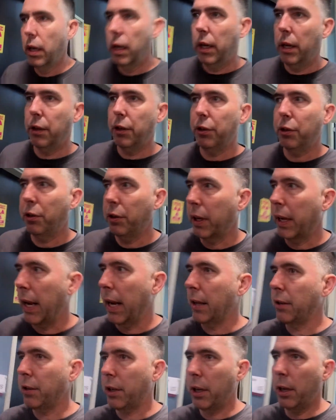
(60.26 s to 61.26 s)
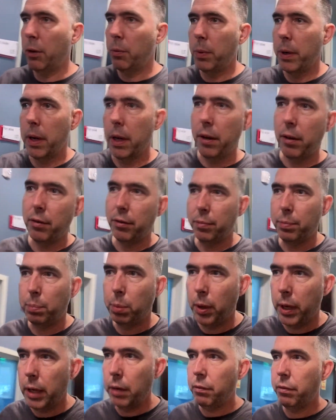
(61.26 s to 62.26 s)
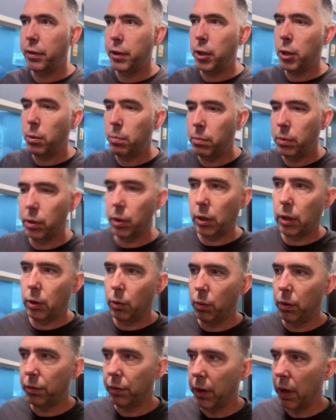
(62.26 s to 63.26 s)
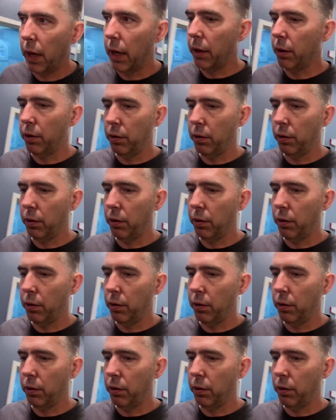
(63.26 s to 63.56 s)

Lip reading: In addition to CAT scan, we have plain films, we've got